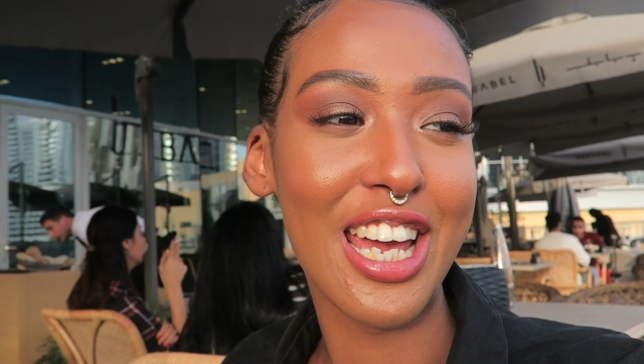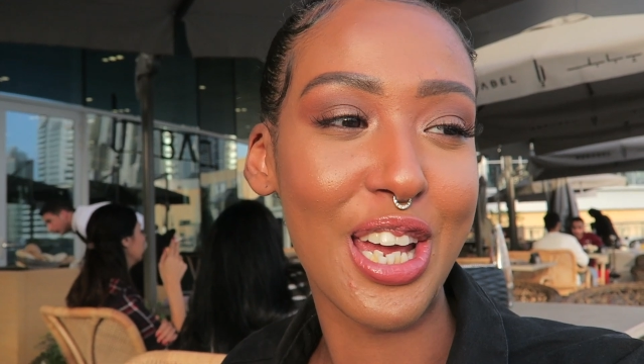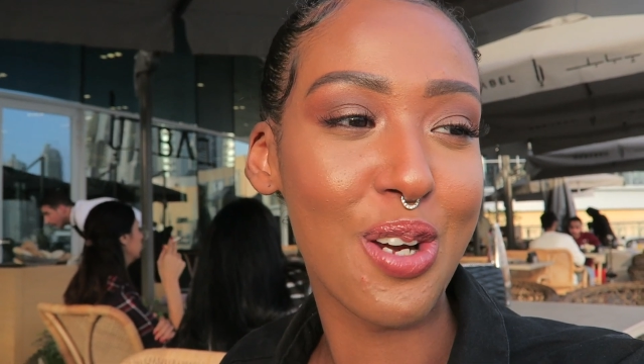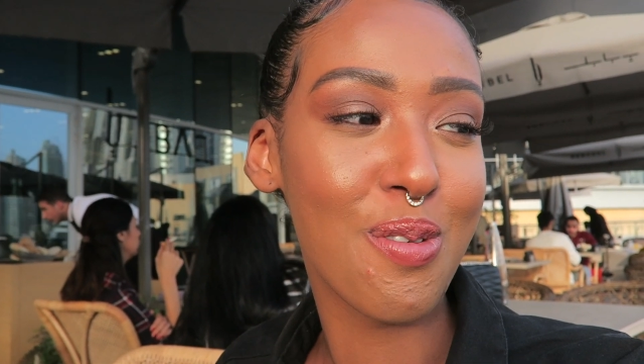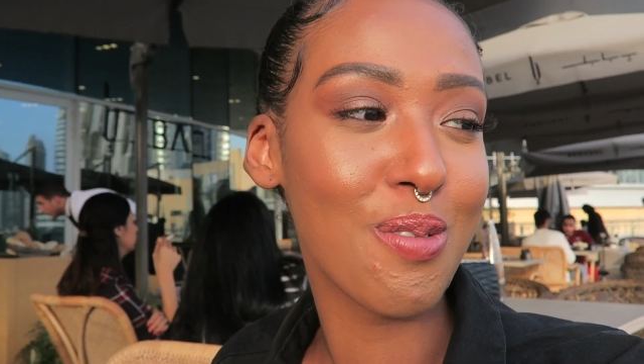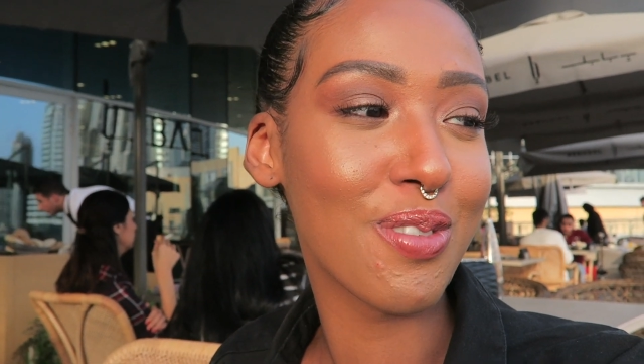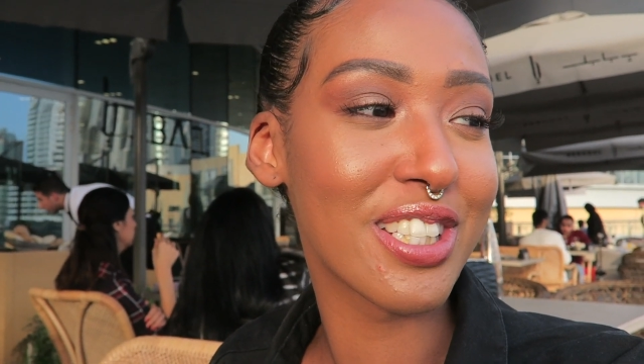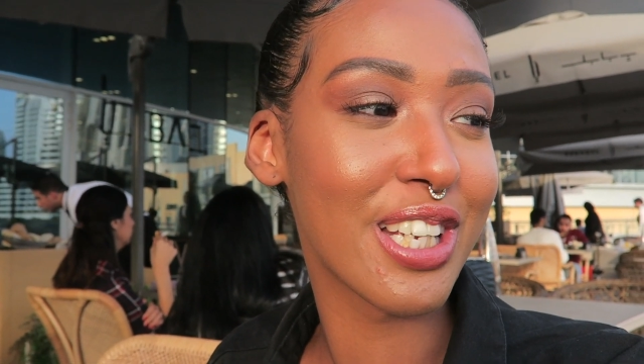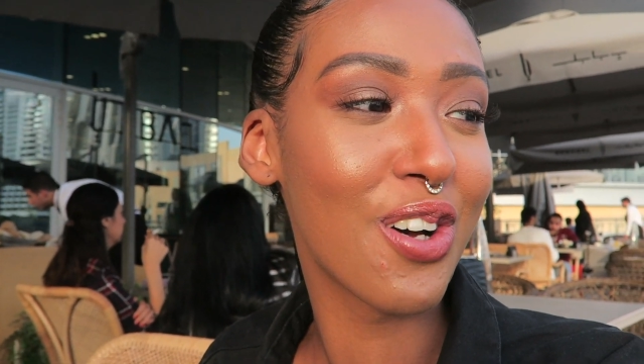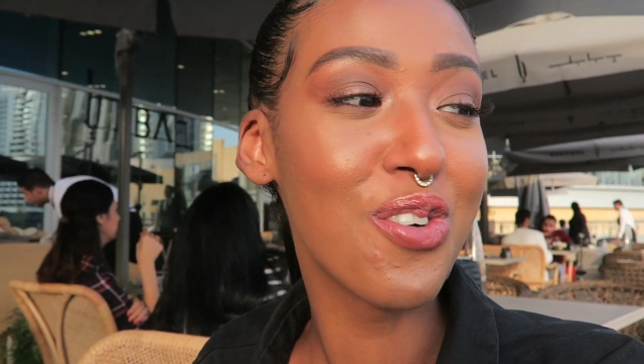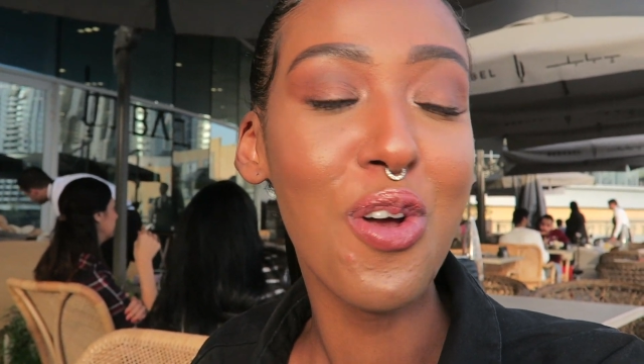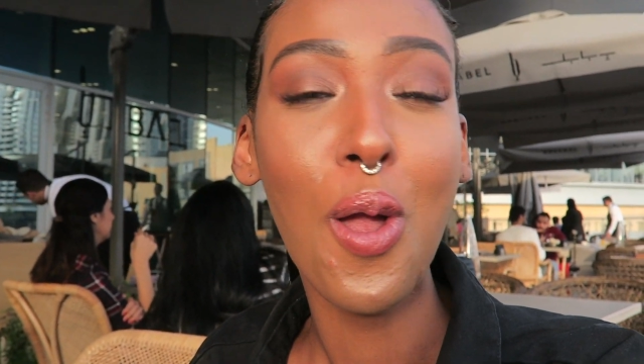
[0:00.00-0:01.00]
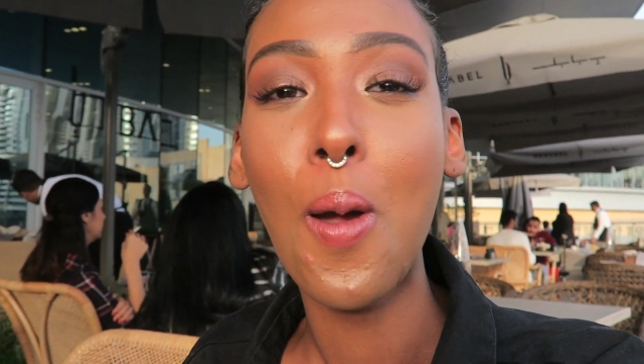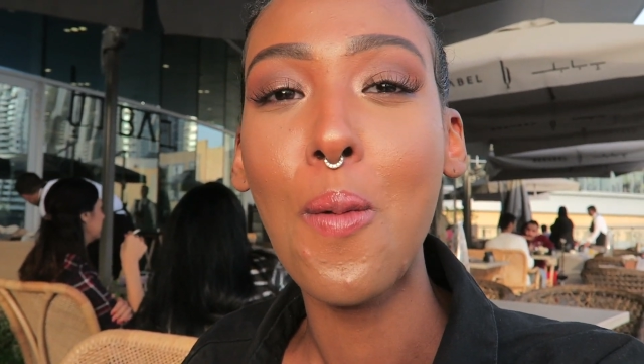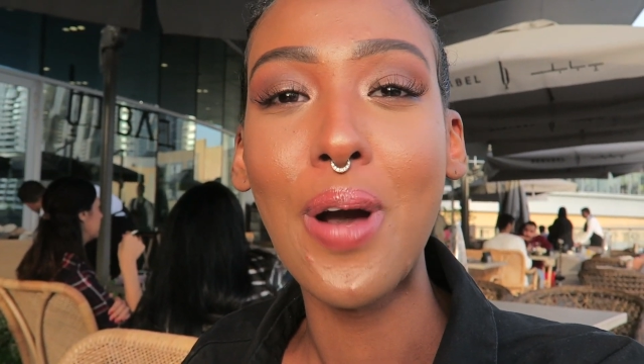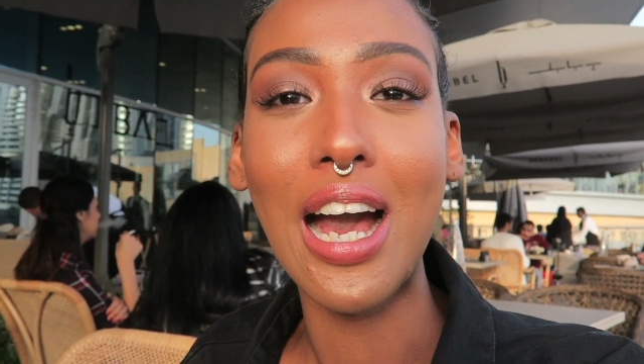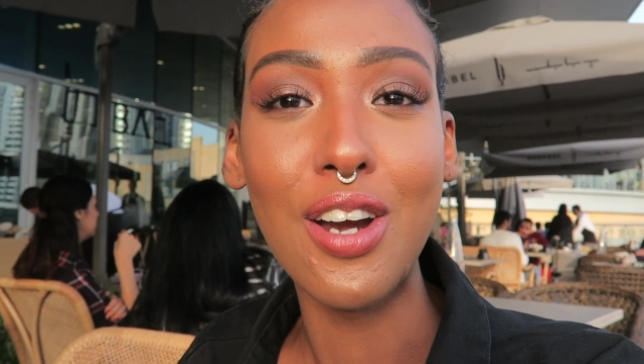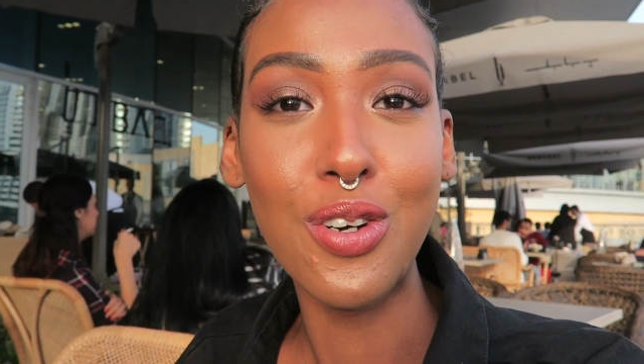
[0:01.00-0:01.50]
I hate about myself,
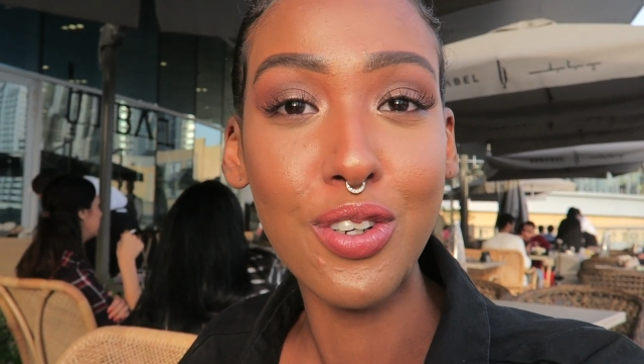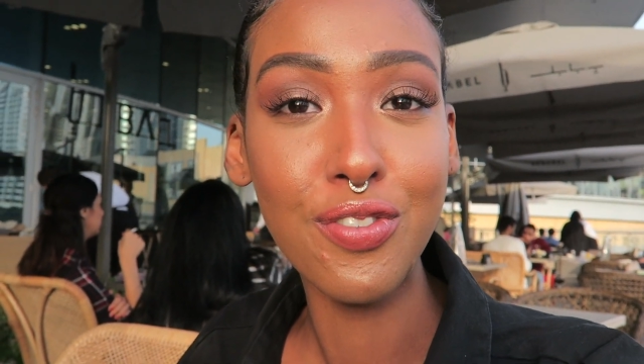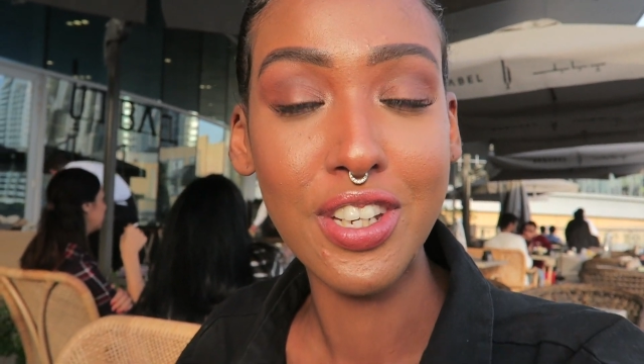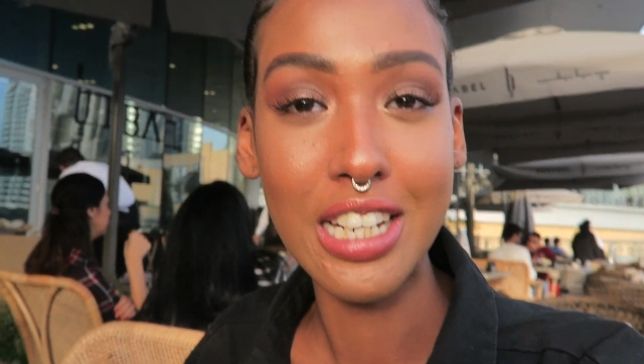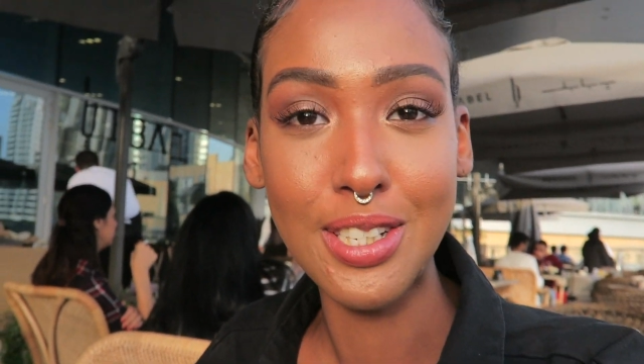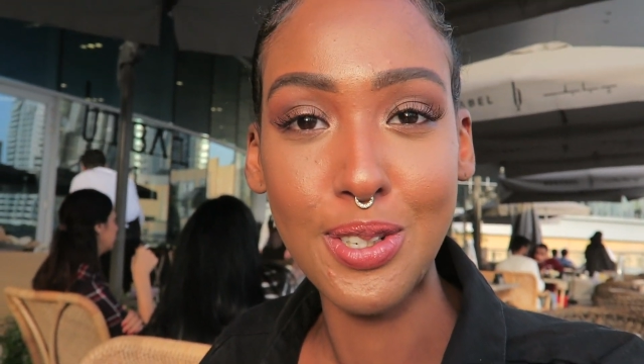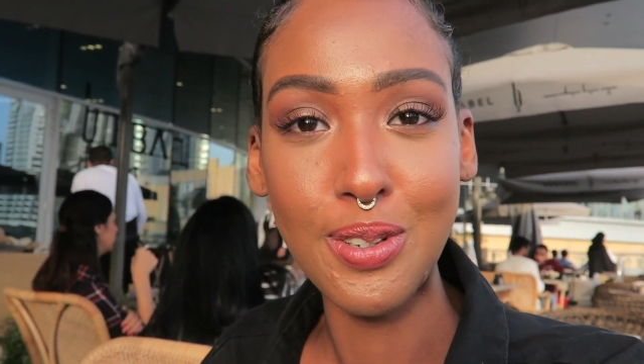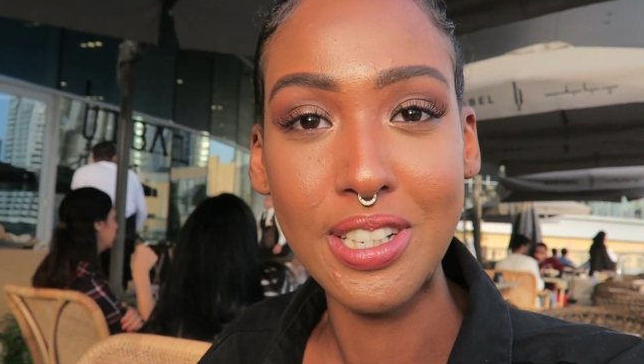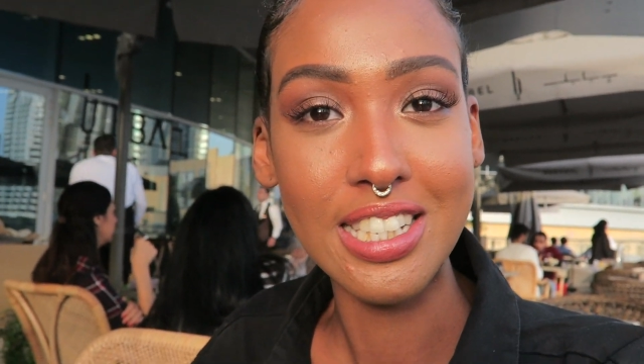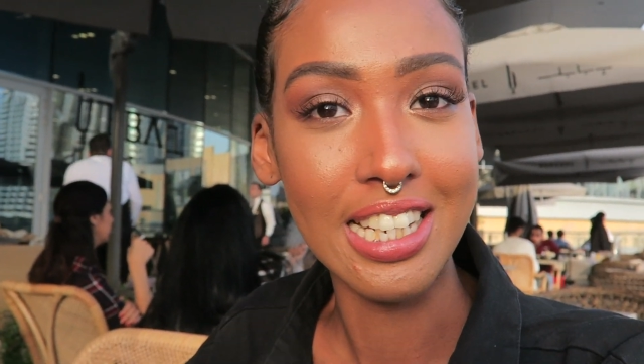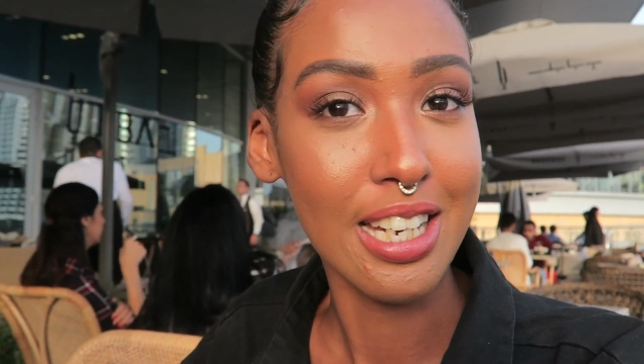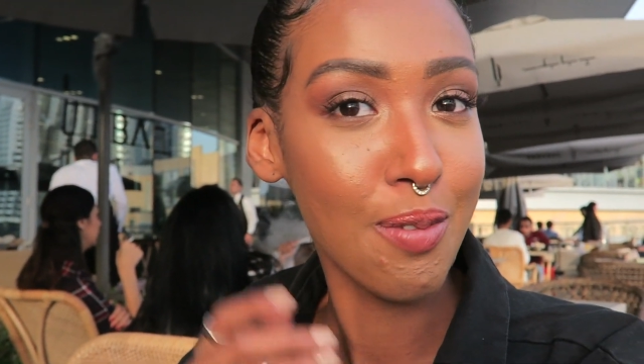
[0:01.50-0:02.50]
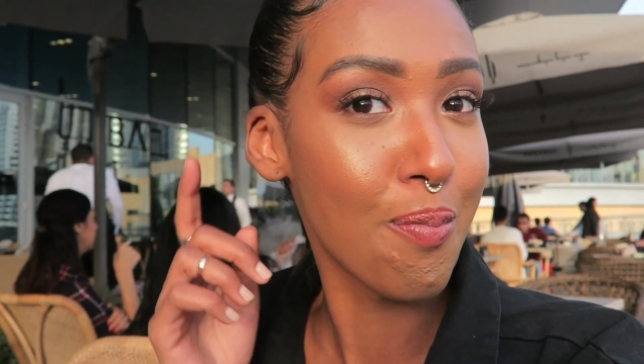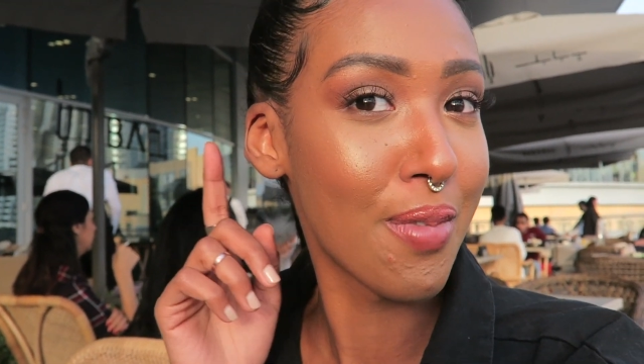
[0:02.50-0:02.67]
but I don't know if you guys noticed, like,